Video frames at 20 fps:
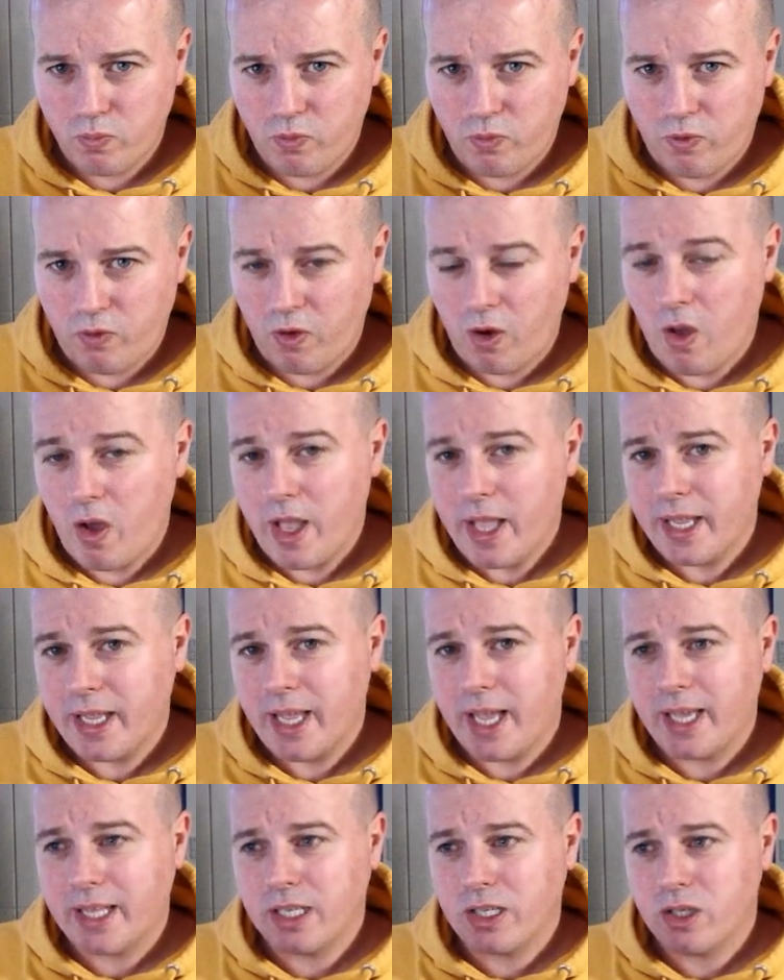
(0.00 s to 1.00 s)
flying
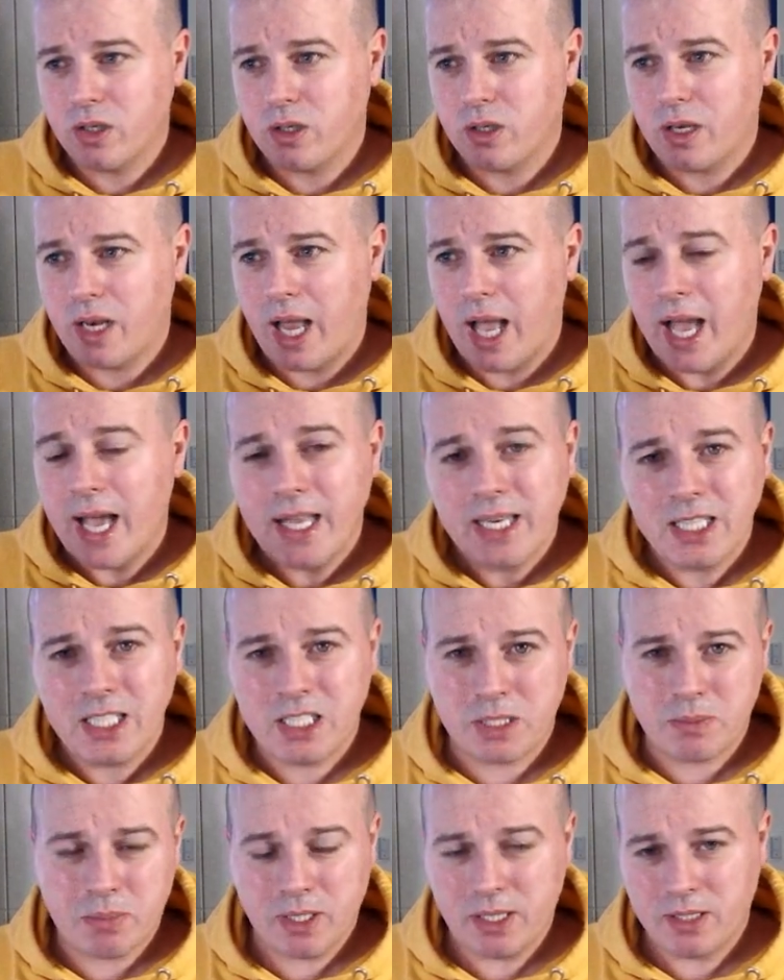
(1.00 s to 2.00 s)
at any
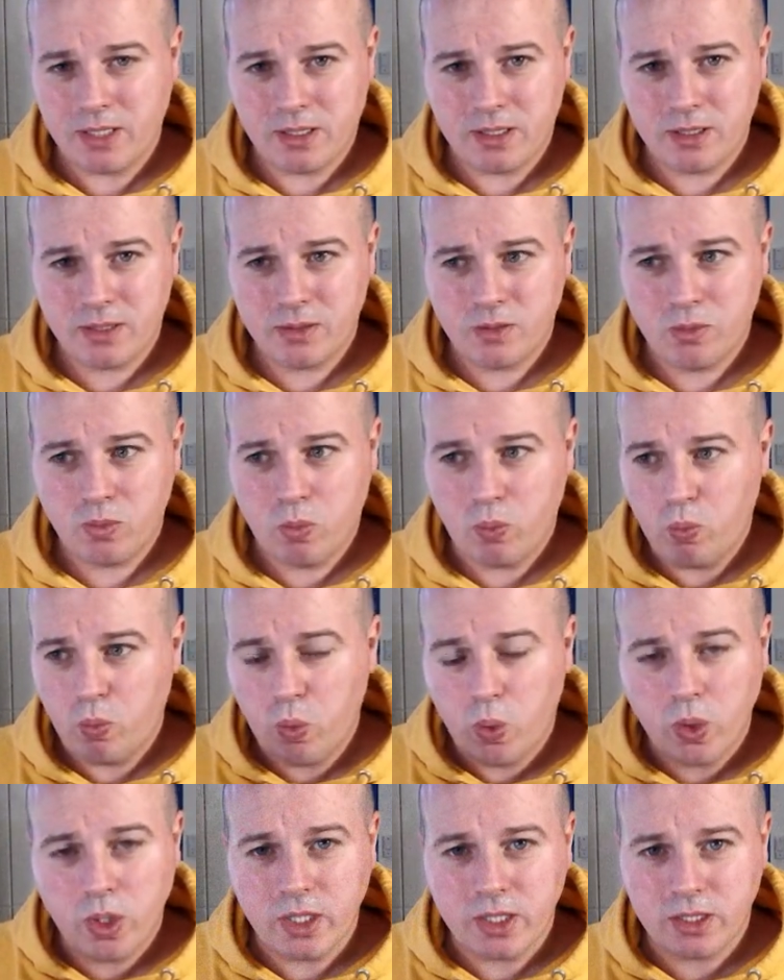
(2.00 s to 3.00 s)
speed
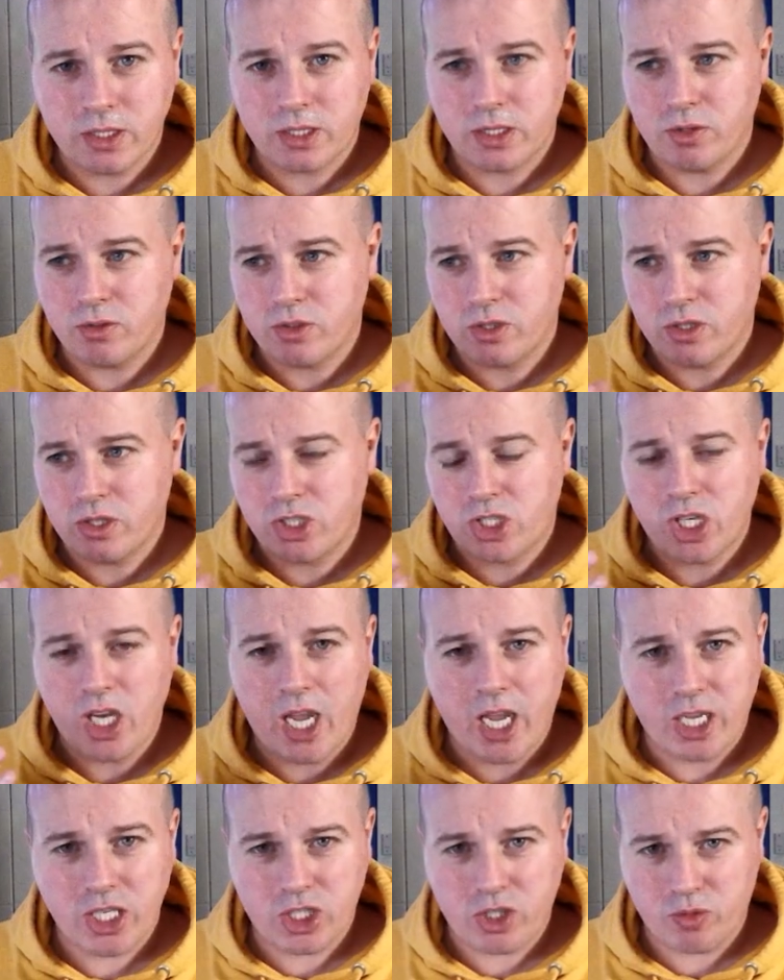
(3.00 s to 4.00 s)
wouldn't
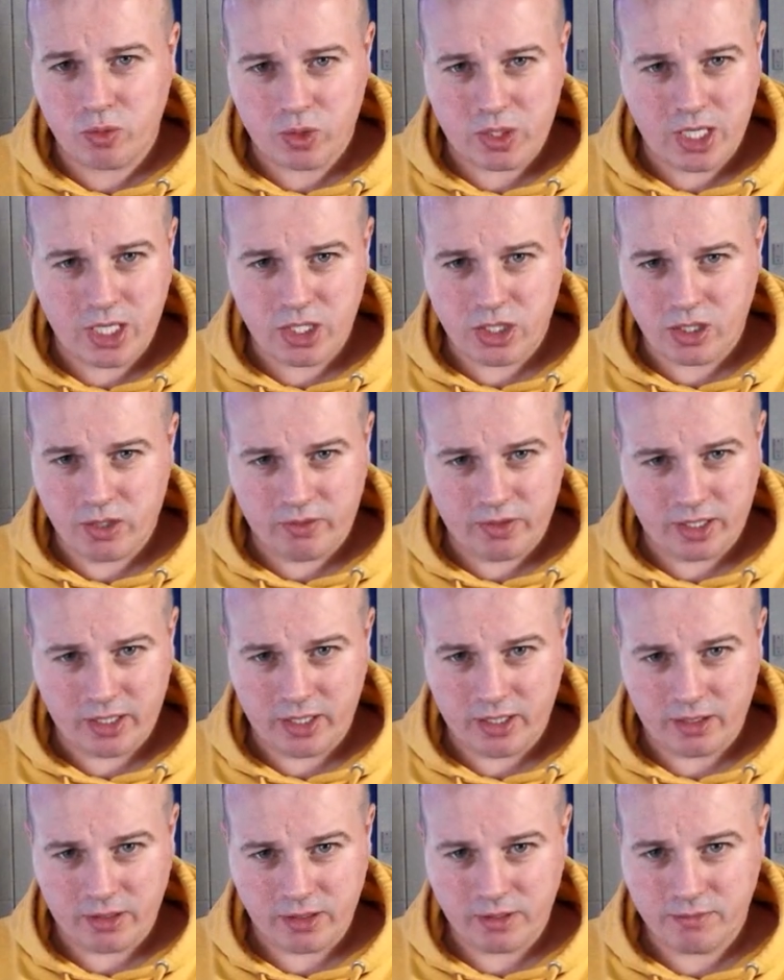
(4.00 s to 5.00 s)
change the rotation of the
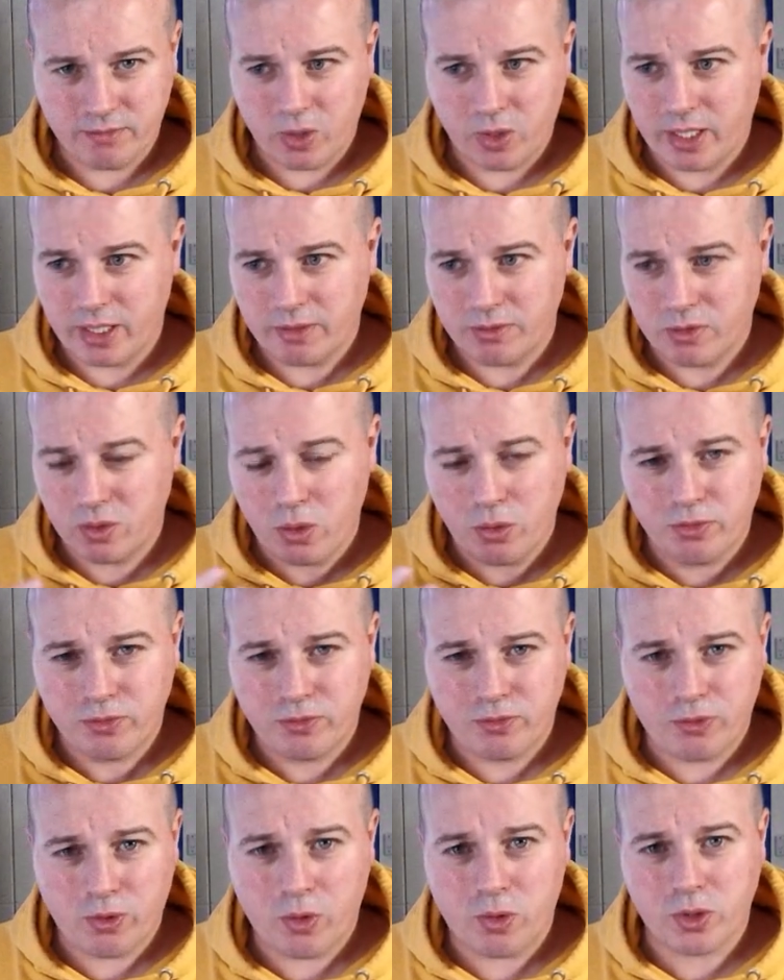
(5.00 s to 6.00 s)
earth. Okay, no
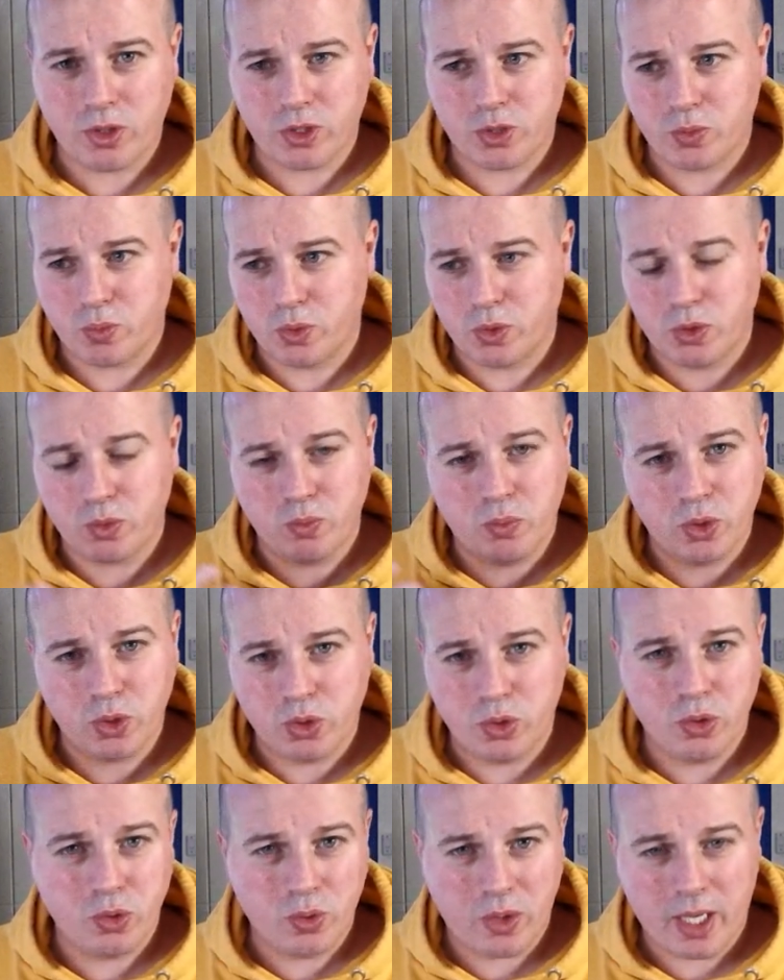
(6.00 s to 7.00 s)
force would
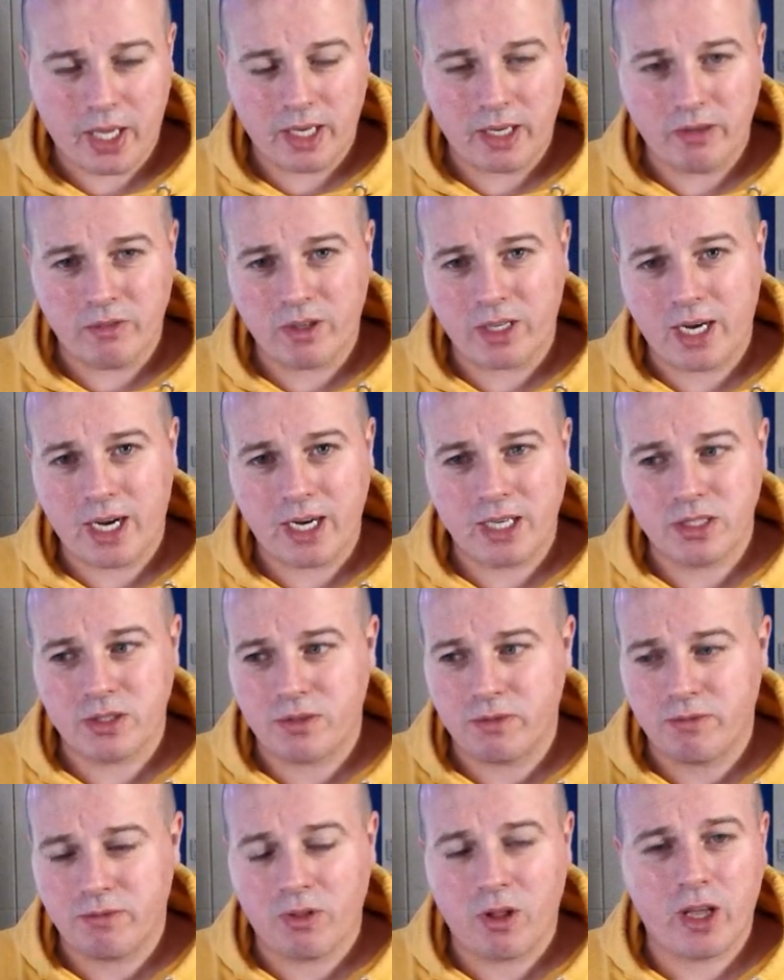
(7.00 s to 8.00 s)
do that in regards
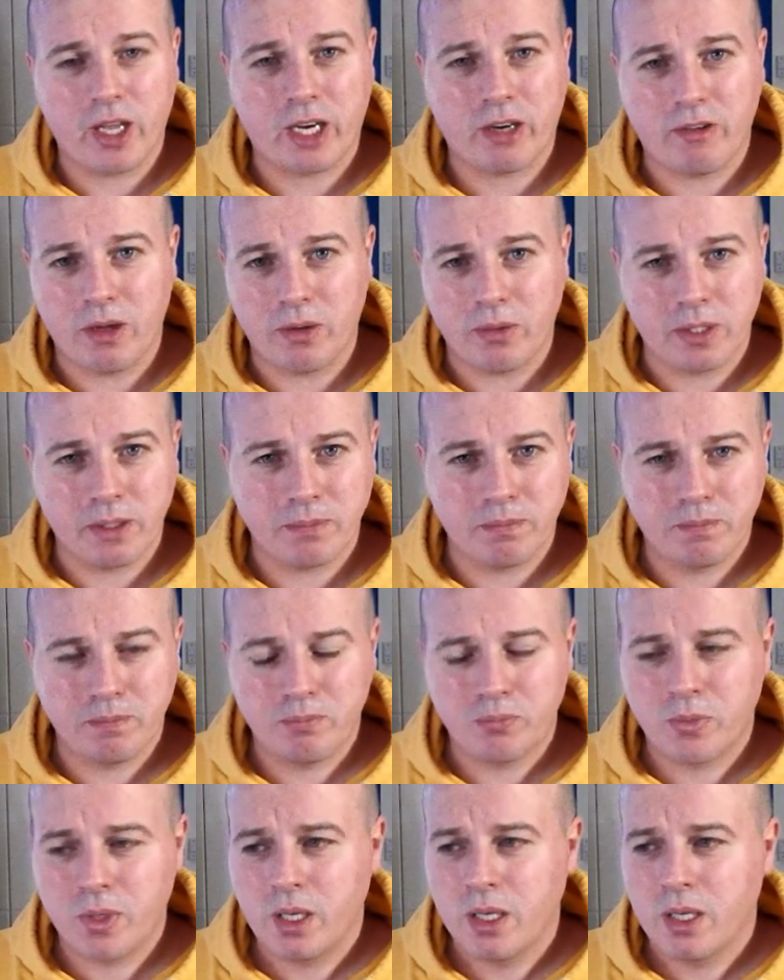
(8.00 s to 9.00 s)
to flying around it.
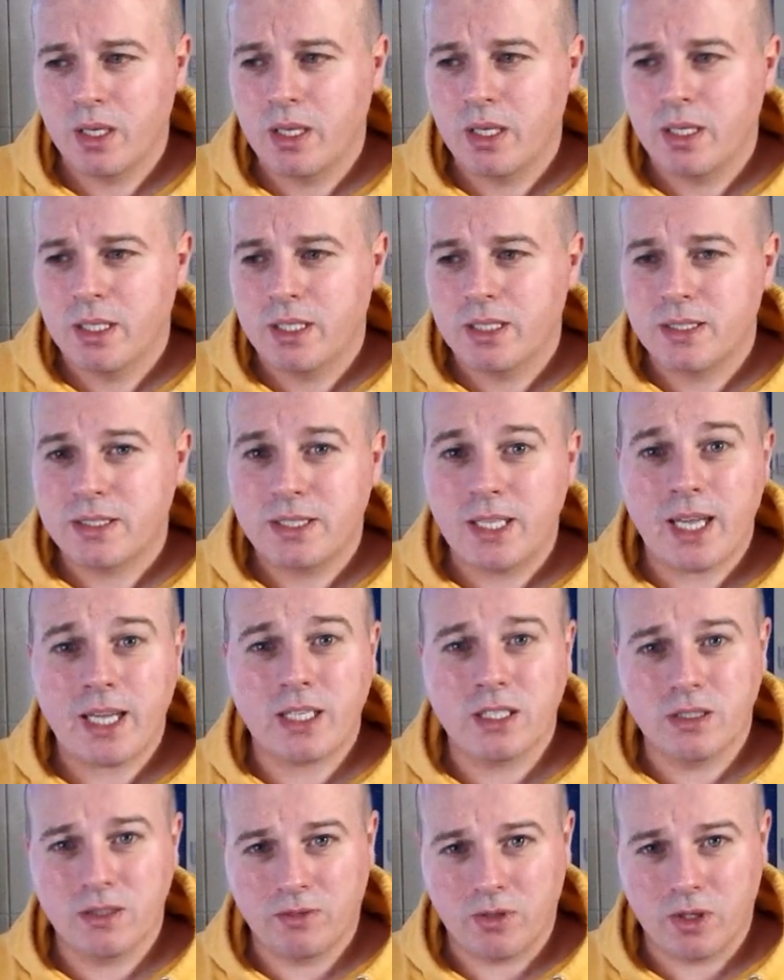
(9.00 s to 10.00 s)

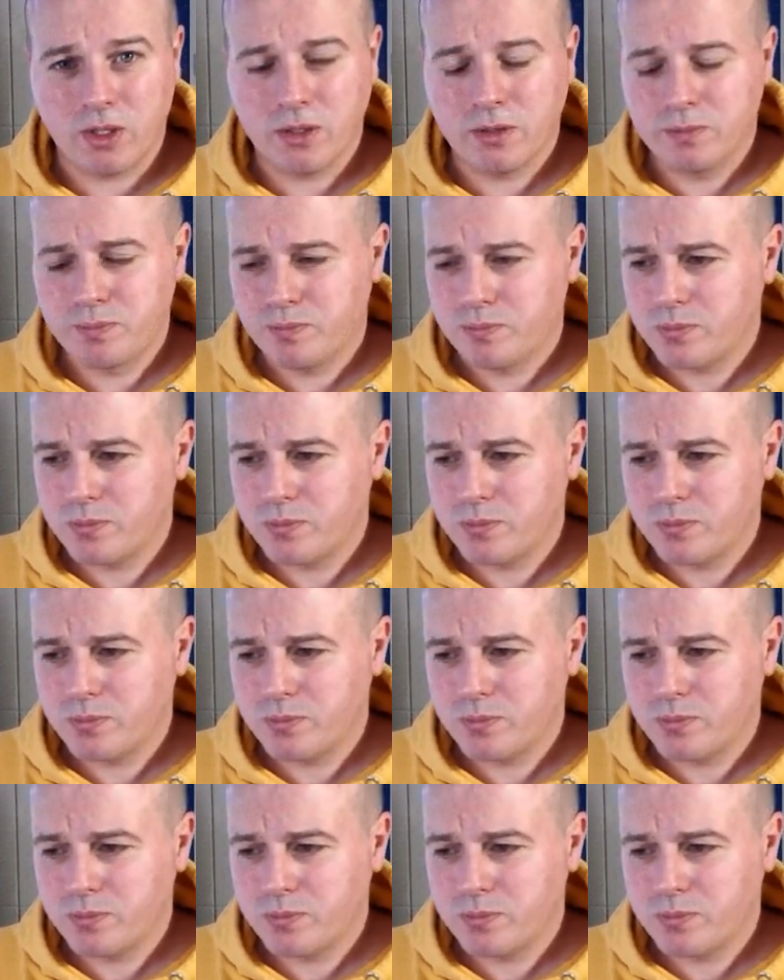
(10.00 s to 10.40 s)
Second of all,